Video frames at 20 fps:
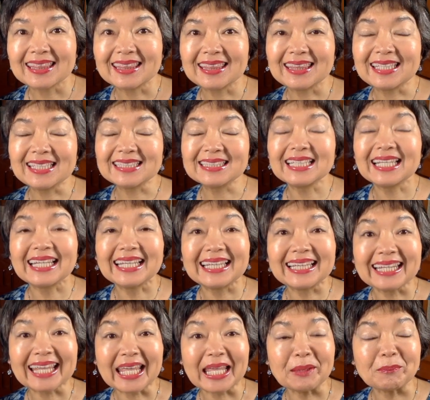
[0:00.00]
This
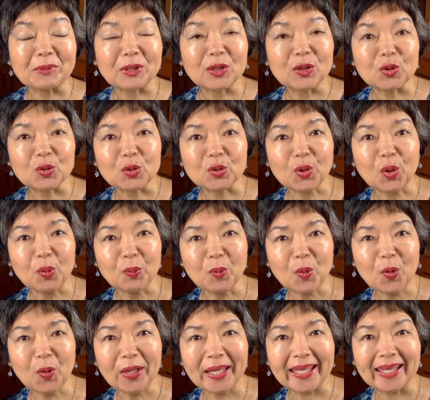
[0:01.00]
name,
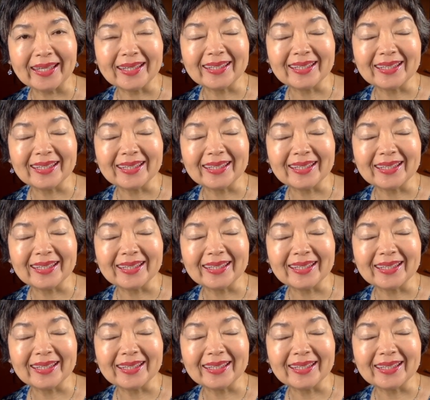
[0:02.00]
TOMOE.